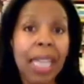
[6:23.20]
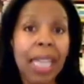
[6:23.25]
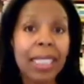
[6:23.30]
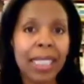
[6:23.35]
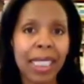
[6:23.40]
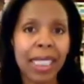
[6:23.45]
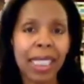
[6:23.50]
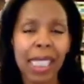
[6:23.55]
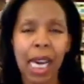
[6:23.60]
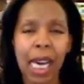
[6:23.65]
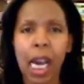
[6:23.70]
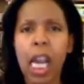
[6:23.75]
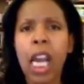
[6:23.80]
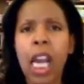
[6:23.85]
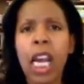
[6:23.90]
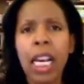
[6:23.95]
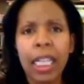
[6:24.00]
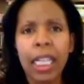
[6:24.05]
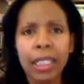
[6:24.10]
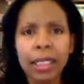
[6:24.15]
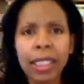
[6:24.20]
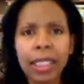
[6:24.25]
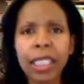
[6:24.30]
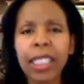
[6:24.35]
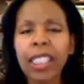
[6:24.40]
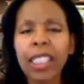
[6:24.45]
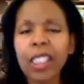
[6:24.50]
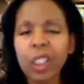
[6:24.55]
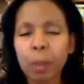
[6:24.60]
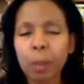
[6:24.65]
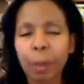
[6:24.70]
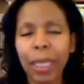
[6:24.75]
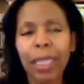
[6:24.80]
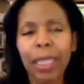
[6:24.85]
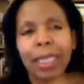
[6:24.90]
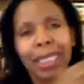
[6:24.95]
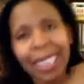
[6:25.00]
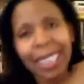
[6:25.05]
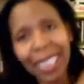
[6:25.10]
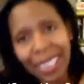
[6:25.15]
Dina. Dina
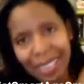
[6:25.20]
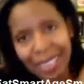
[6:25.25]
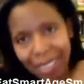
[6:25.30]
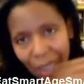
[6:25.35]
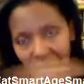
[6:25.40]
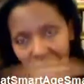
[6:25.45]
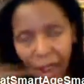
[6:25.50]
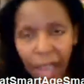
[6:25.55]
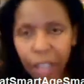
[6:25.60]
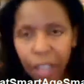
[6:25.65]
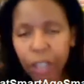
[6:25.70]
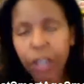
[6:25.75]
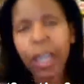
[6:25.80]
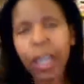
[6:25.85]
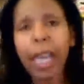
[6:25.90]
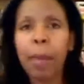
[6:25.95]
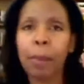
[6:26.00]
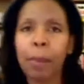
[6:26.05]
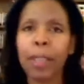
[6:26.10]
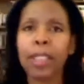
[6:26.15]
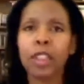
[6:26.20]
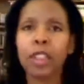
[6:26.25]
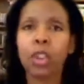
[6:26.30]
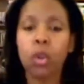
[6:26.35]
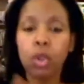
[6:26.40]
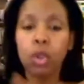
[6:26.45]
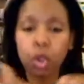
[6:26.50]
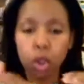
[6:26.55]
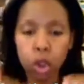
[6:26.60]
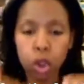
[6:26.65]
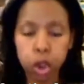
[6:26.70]
spent the entire episode